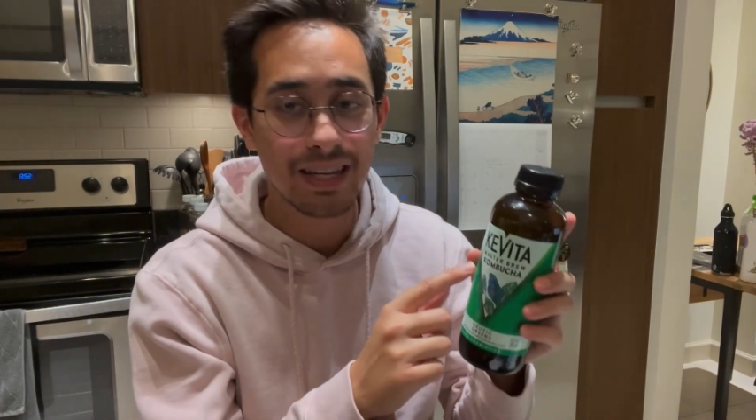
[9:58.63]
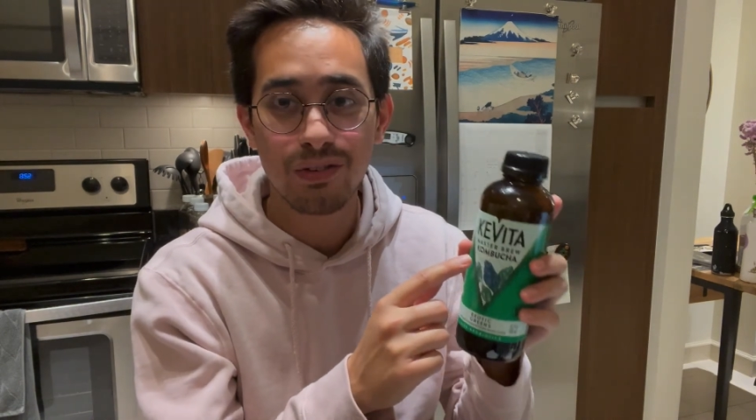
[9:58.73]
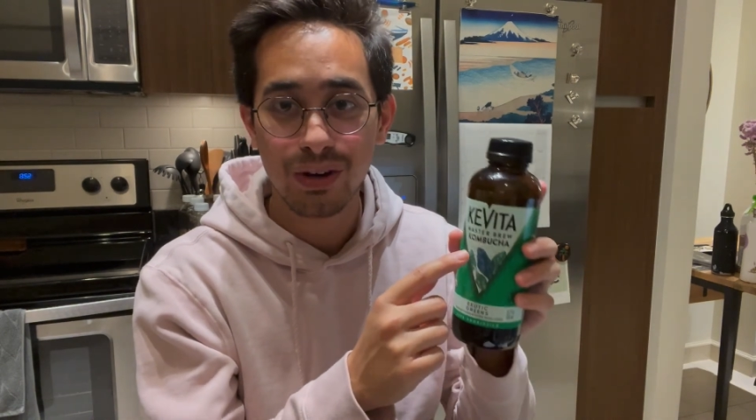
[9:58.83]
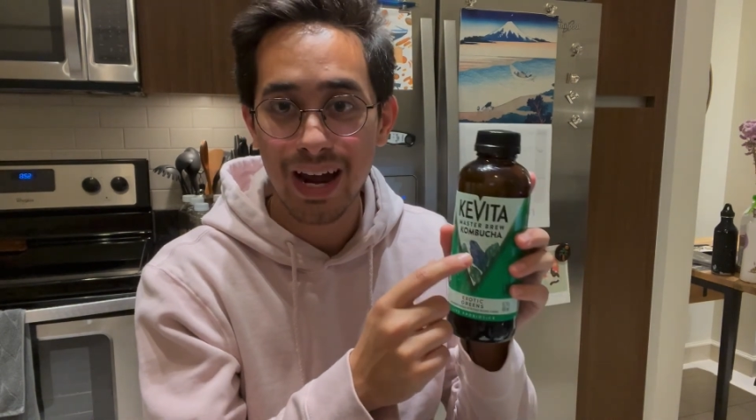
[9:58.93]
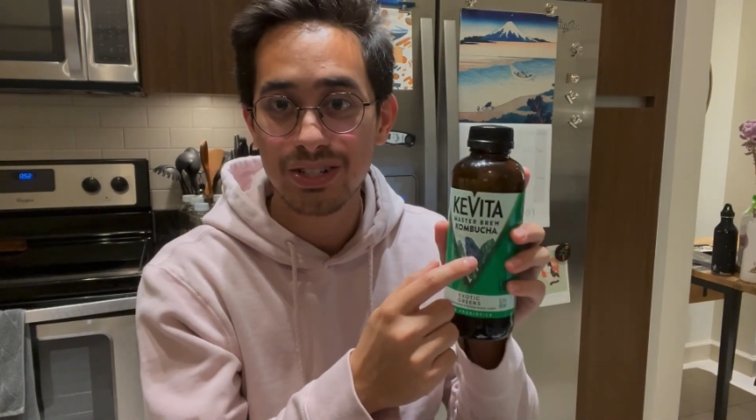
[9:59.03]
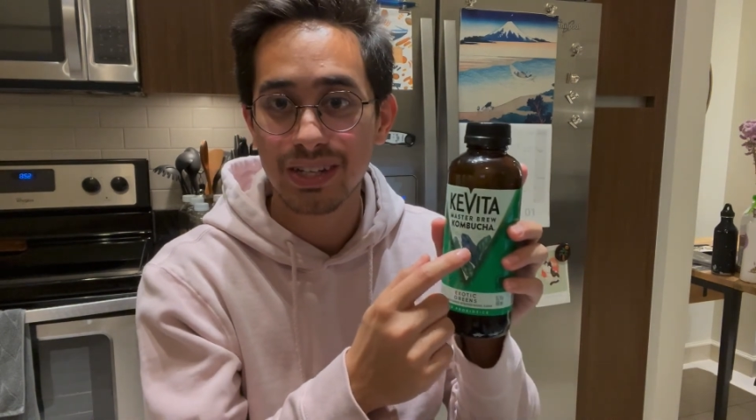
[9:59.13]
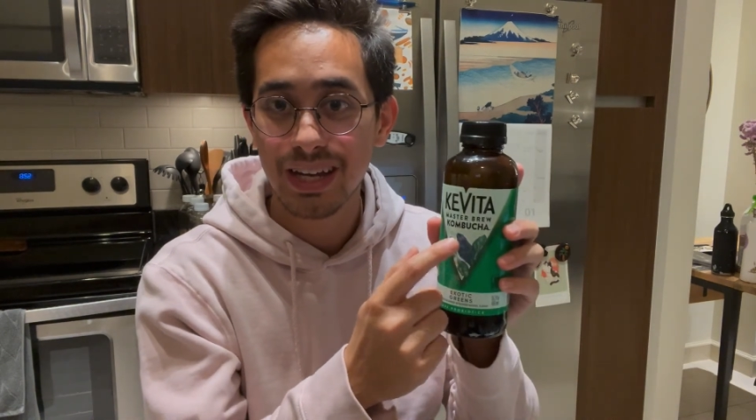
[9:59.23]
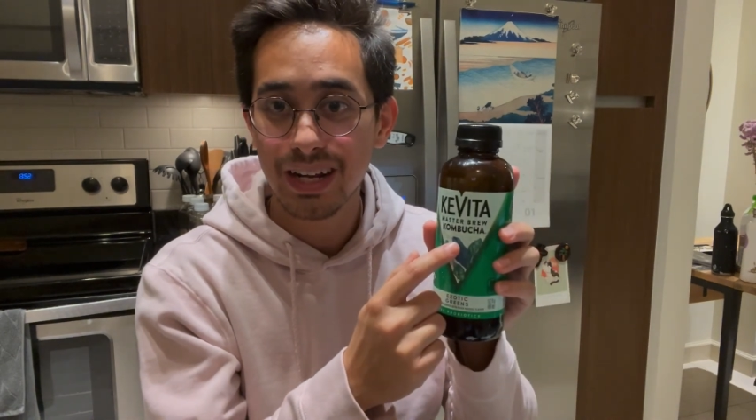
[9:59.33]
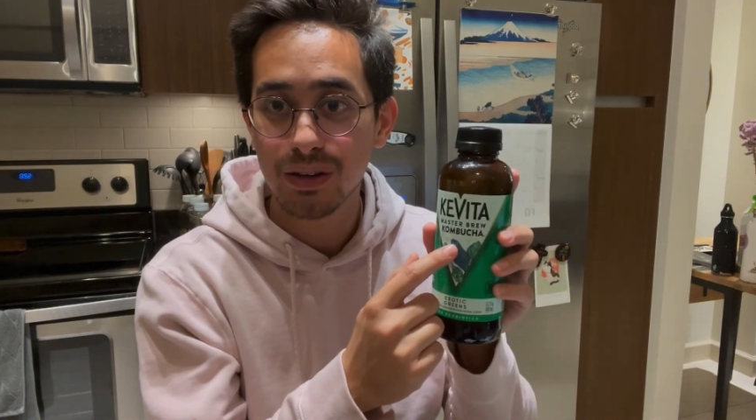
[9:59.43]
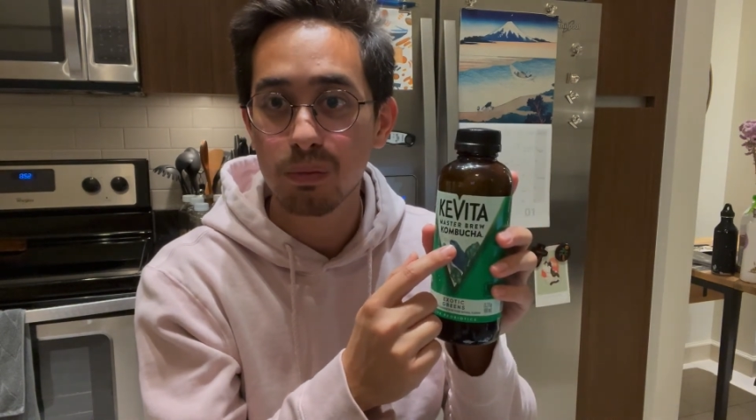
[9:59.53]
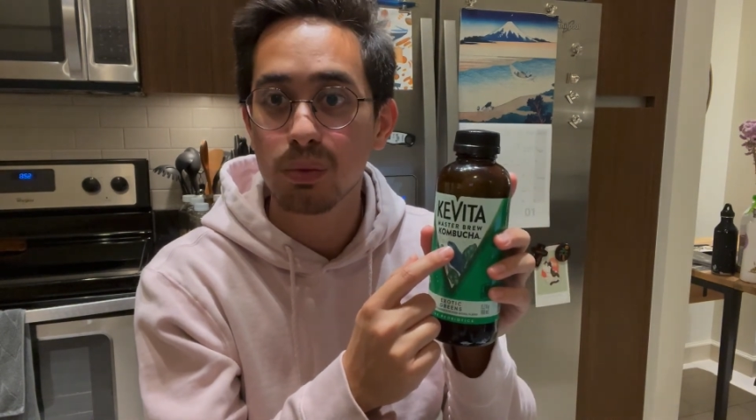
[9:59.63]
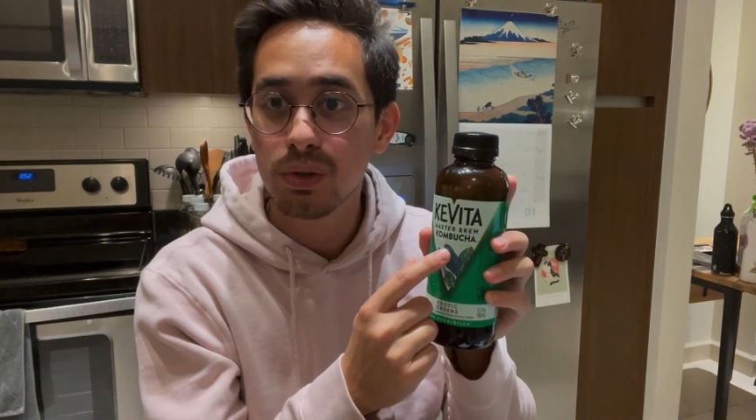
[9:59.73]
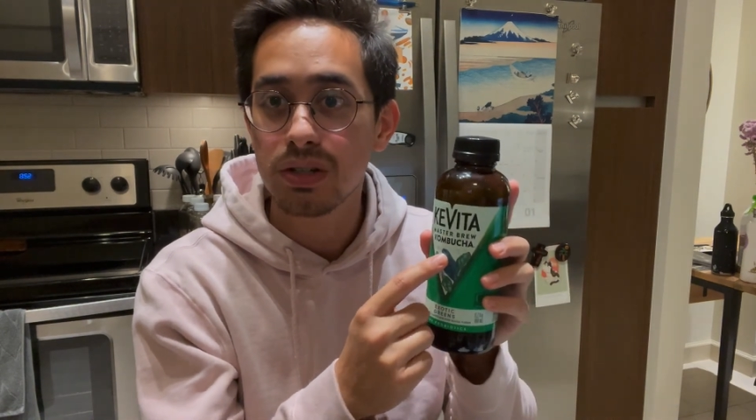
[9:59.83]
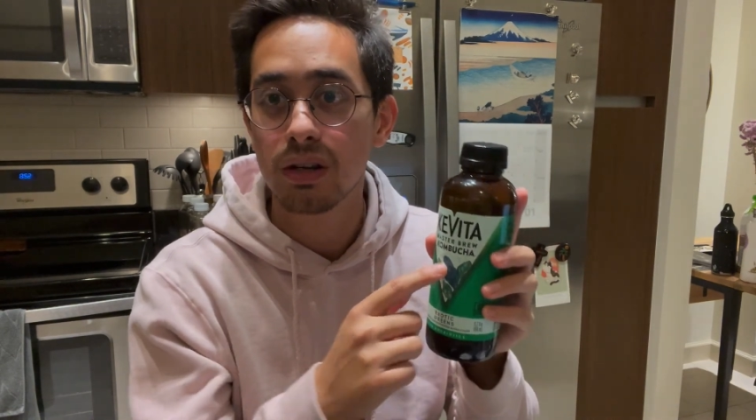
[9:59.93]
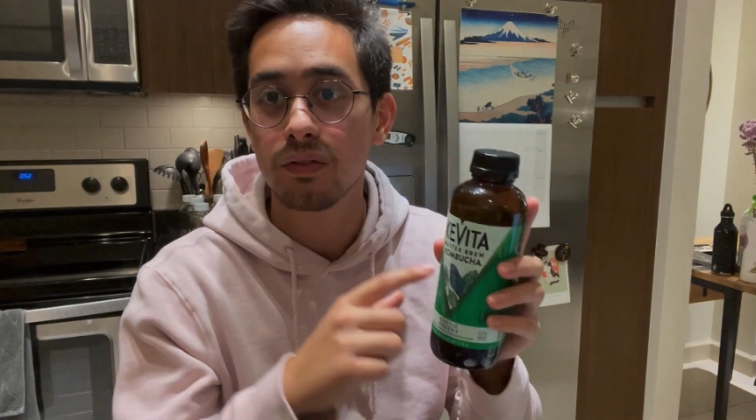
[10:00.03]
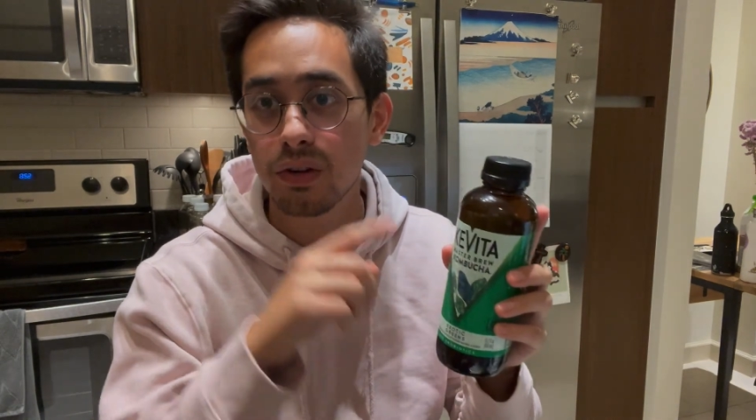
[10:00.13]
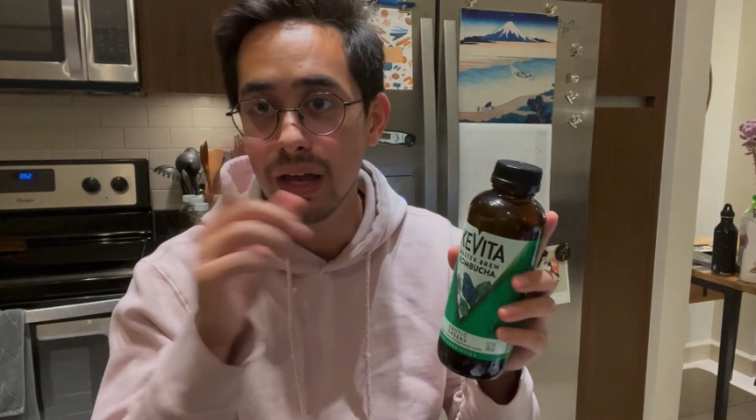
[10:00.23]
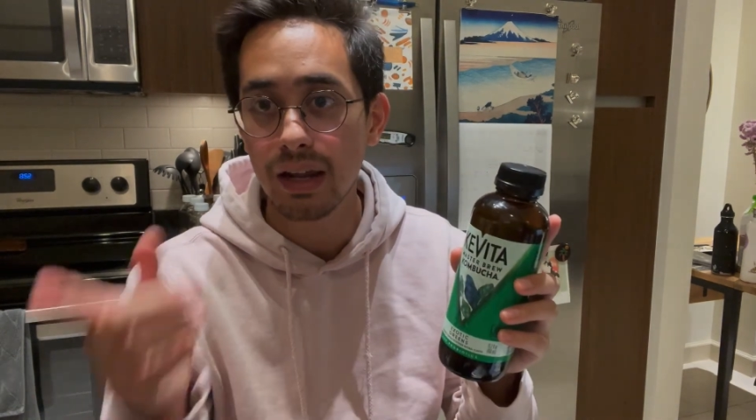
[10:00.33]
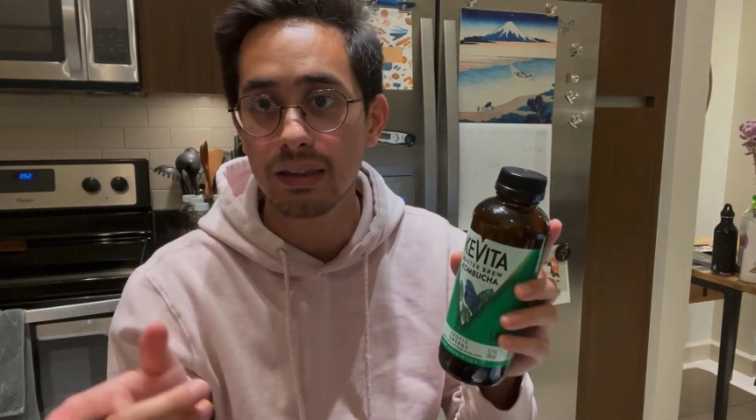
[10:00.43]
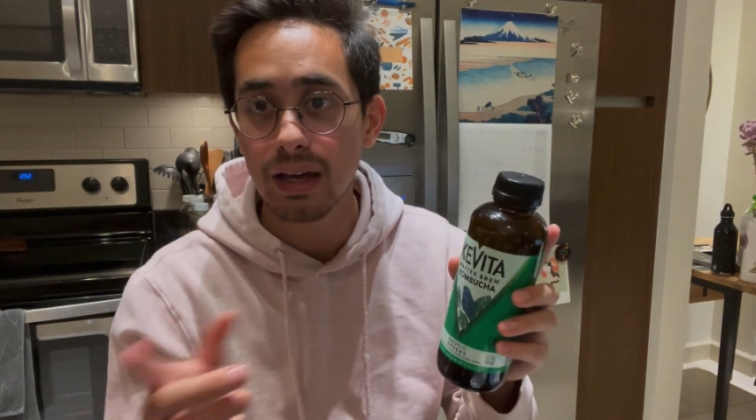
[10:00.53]
if you're actually getting kombucha or if you're
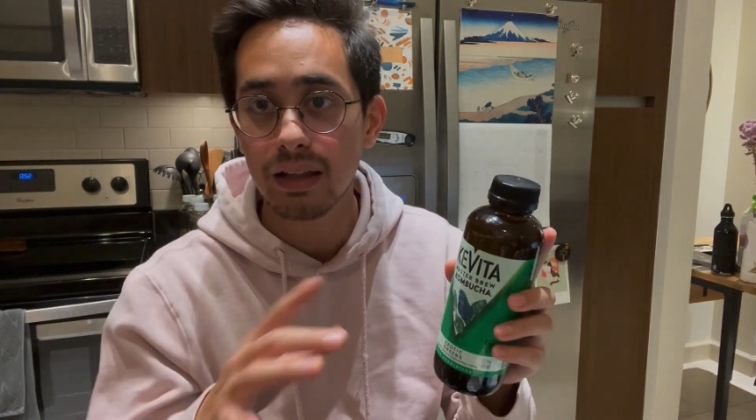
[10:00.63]
getting that